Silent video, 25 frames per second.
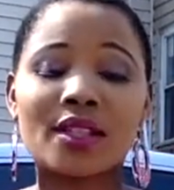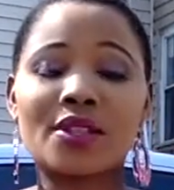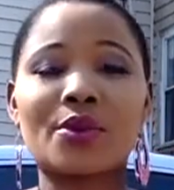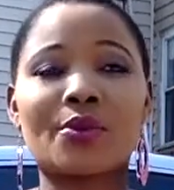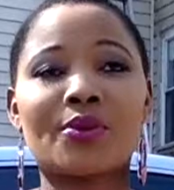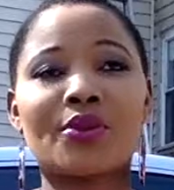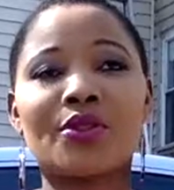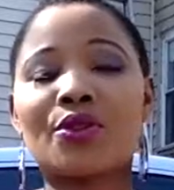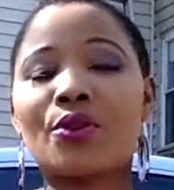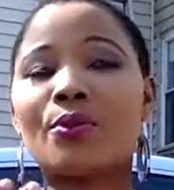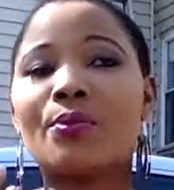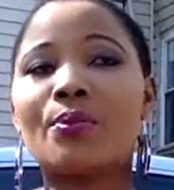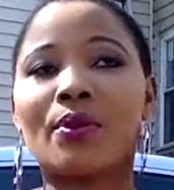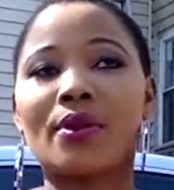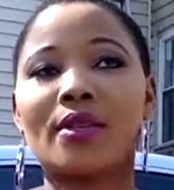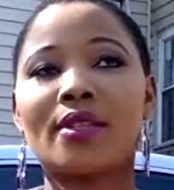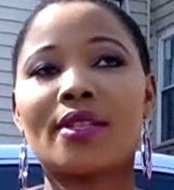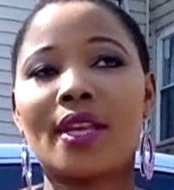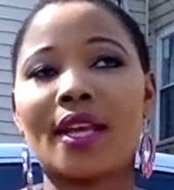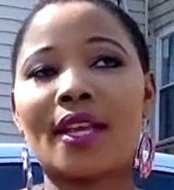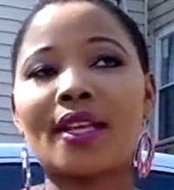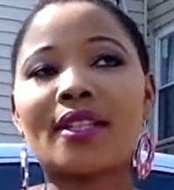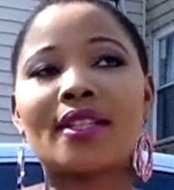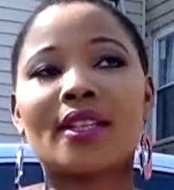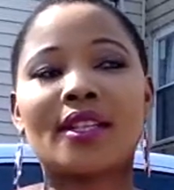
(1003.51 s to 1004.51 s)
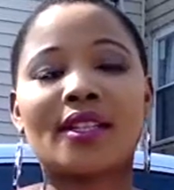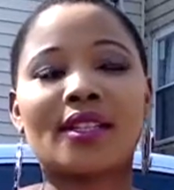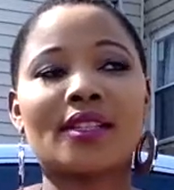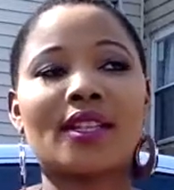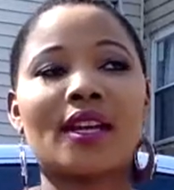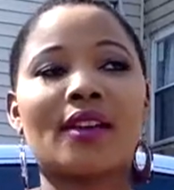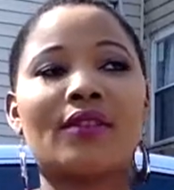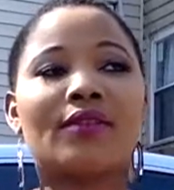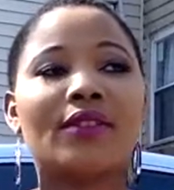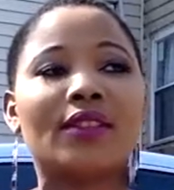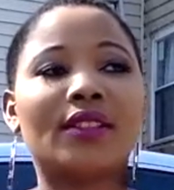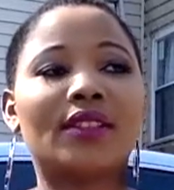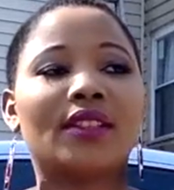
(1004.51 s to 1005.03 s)
so we should protect it and
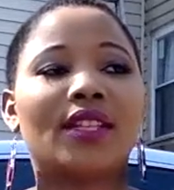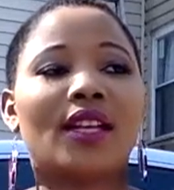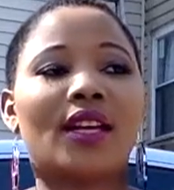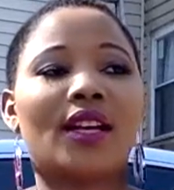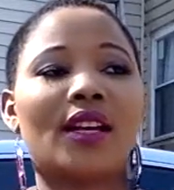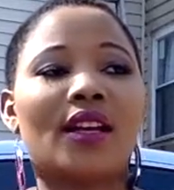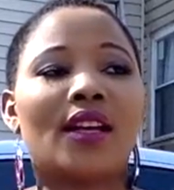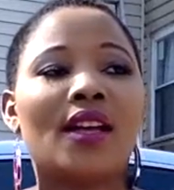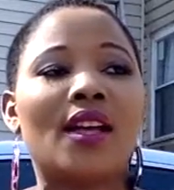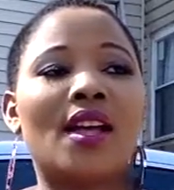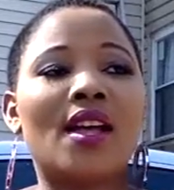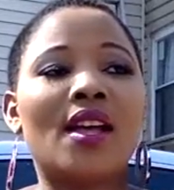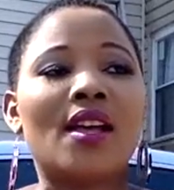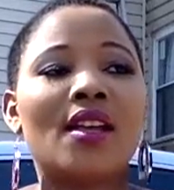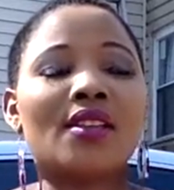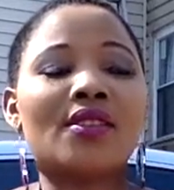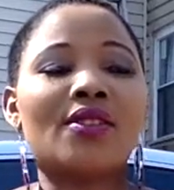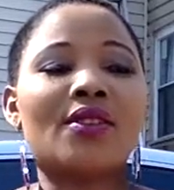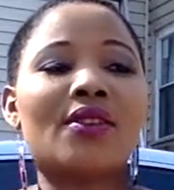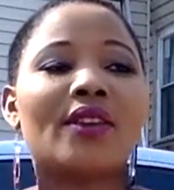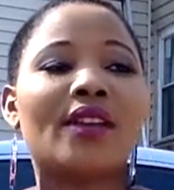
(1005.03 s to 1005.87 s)
stuff like that.